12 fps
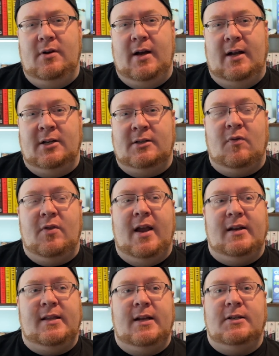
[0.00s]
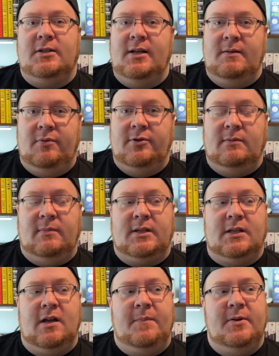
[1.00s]
not just for the ADHD and pushing
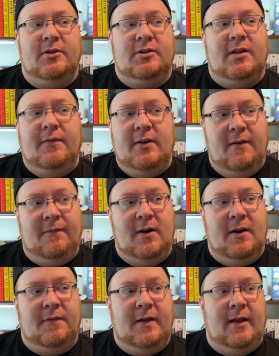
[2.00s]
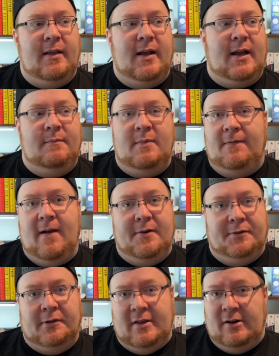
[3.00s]
myself, but just having a fun thing that could be
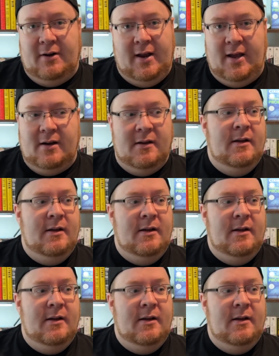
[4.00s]
found on the internet